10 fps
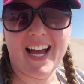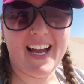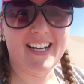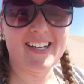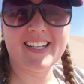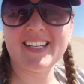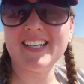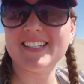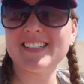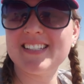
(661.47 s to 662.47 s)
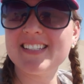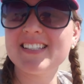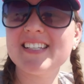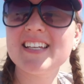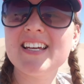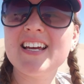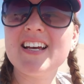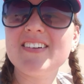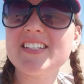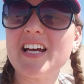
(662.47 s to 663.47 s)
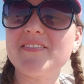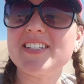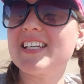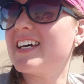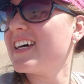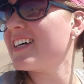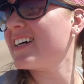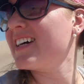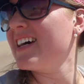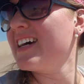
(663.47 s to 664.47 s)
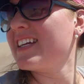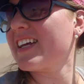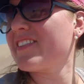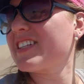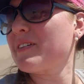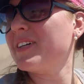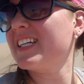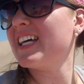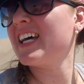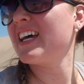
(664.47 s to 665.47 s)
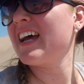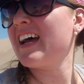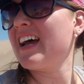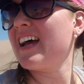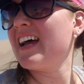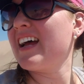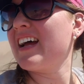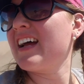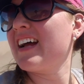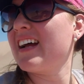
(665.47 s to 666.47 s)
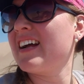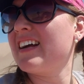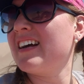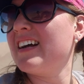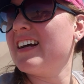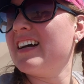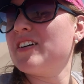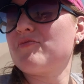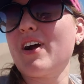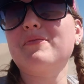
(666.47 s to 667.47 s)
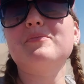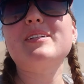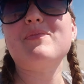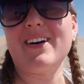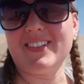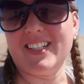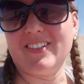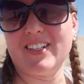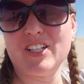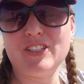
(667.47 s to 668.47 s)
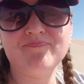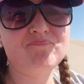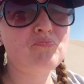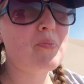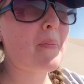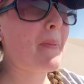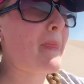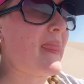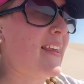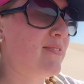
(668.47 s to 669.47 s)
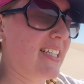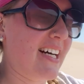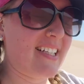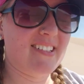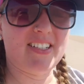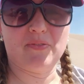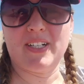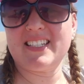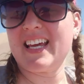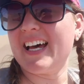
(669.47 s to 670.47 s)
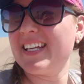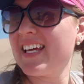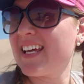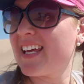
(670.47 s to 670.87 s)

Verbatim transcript: tired. It's, what time is it? Do you have the time, hon? Probably about noon. Probably about noon. We got here at what, ten?